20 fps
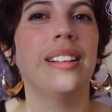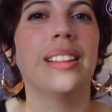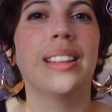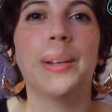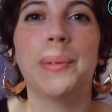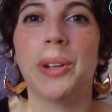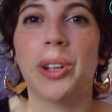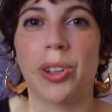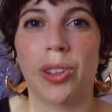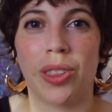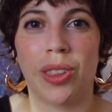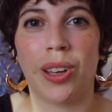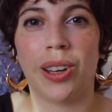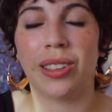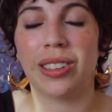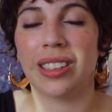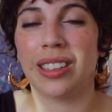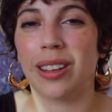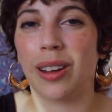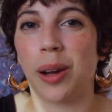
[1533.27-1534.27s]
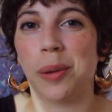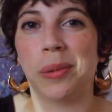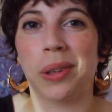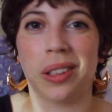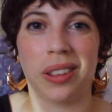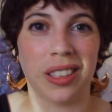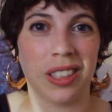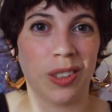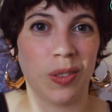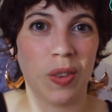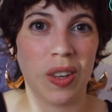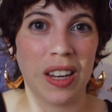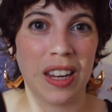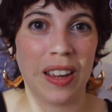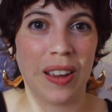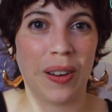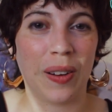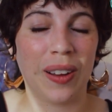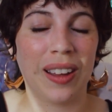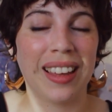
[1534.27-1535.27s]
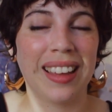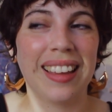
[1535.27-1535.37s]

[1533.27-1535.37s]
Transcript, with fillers: leave me your thoughts in the comment on this video.